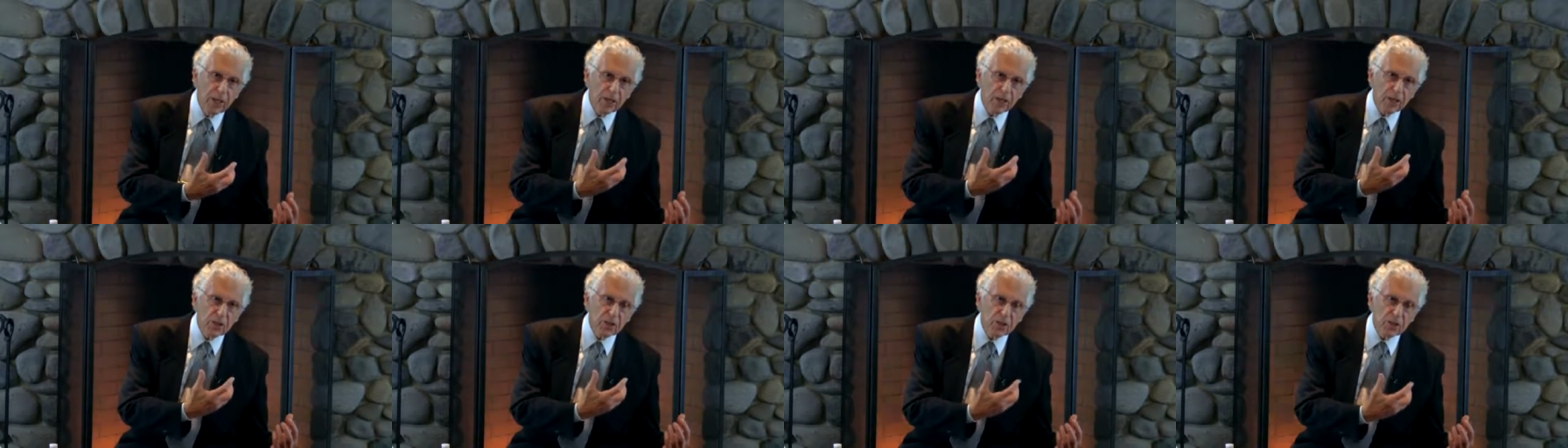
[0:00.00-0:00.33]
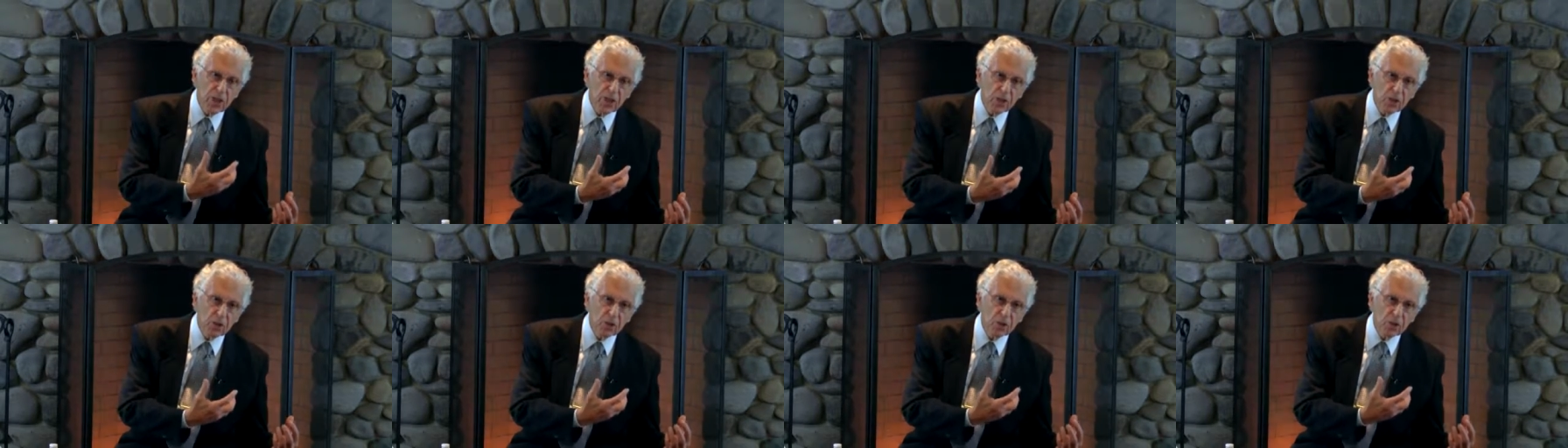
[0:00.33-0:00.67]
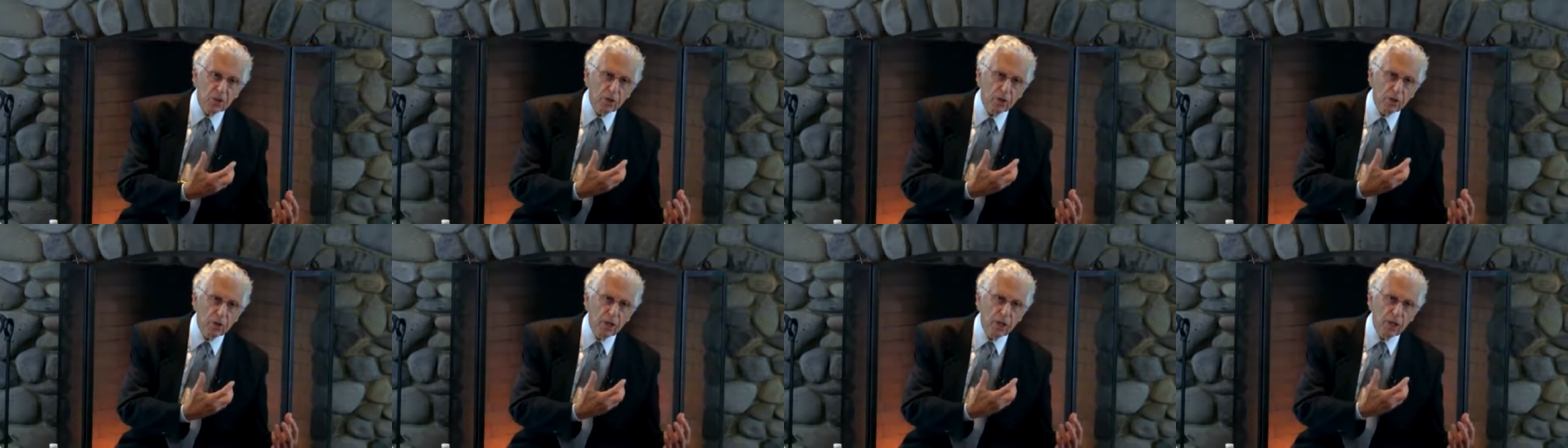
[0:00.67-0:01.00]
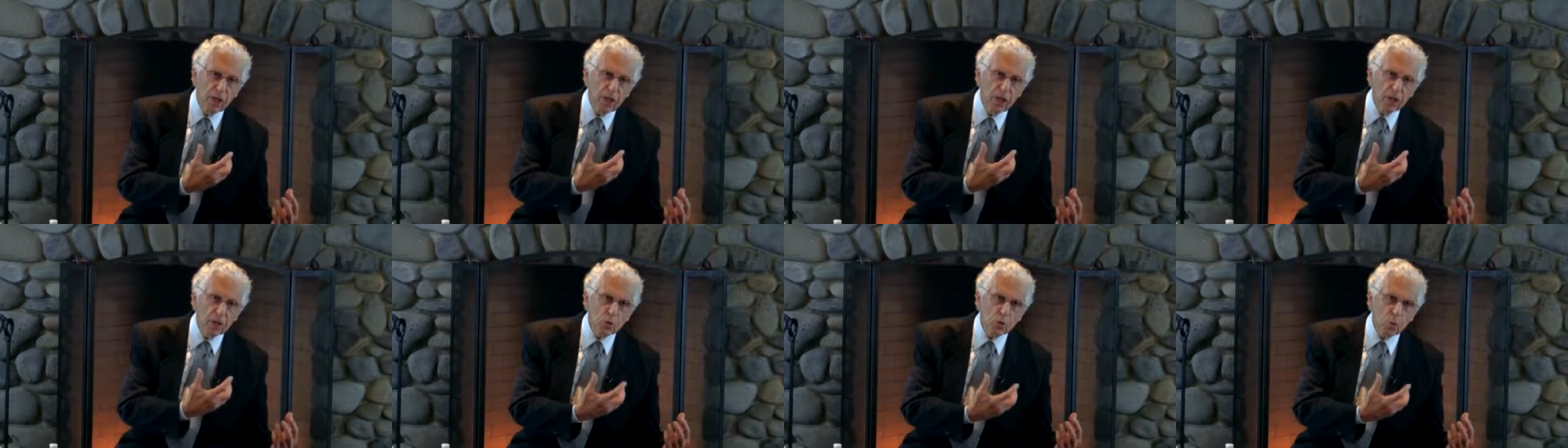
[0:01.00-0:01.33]
its nature,
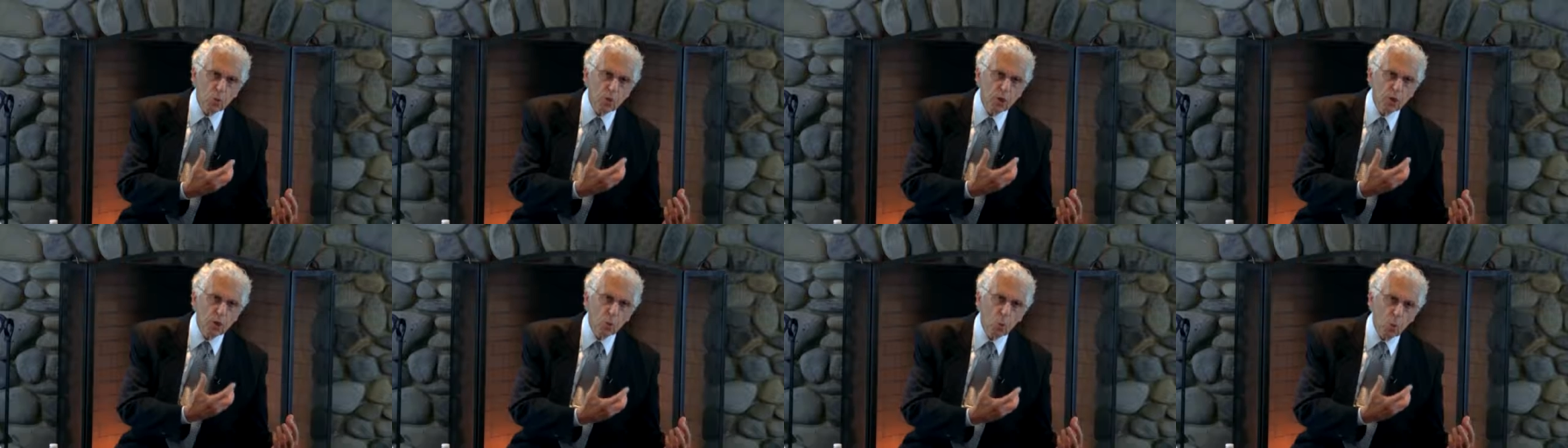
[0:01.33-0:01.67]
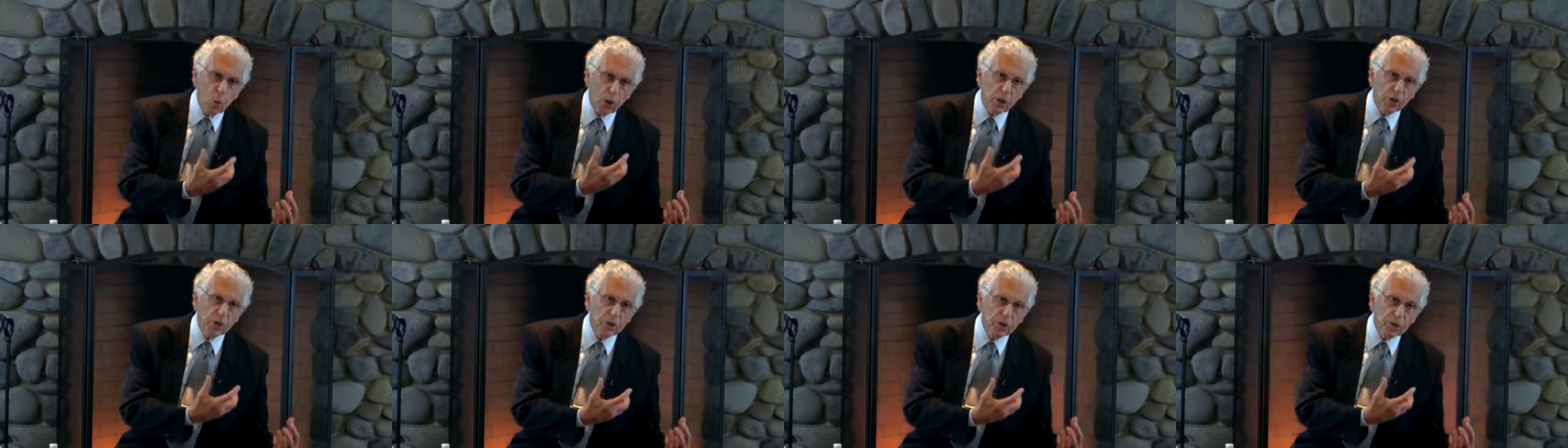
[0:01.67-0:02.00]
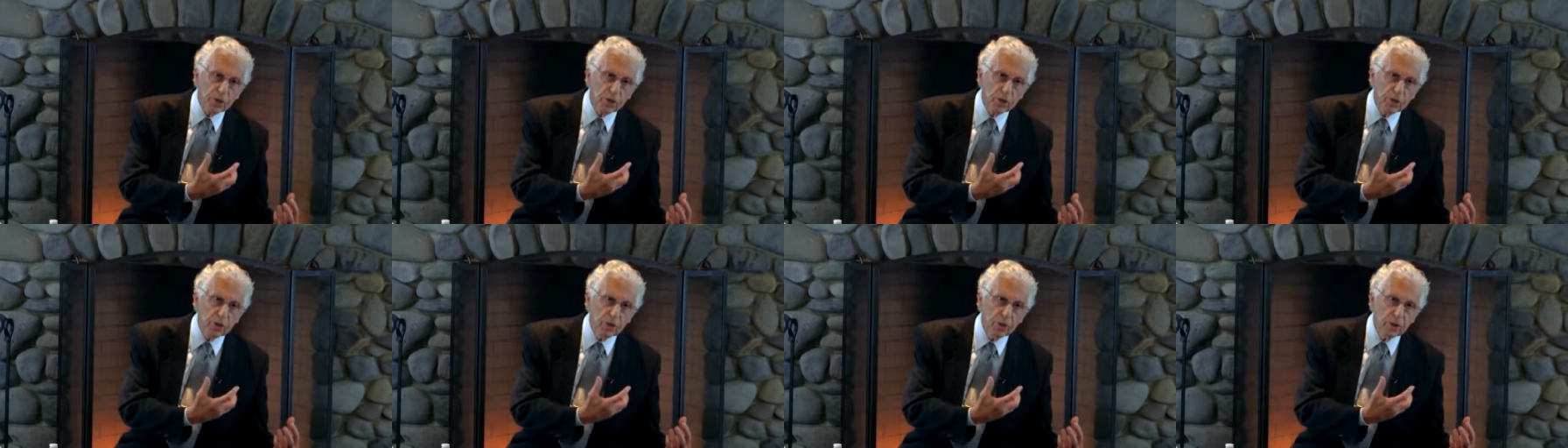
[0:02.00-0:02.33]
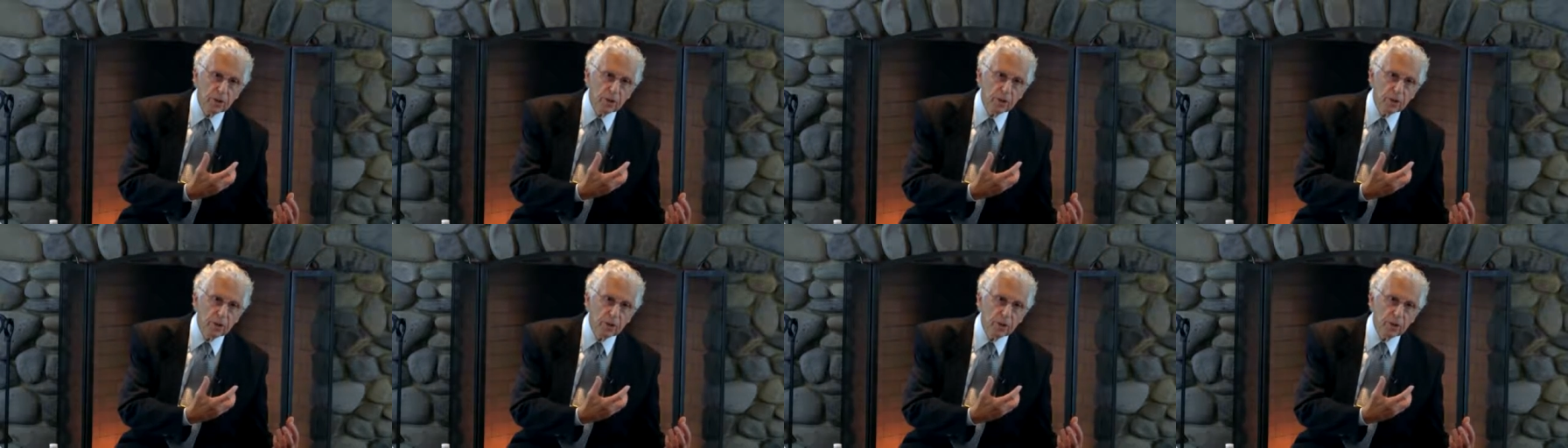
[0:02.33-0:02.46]
its will wants.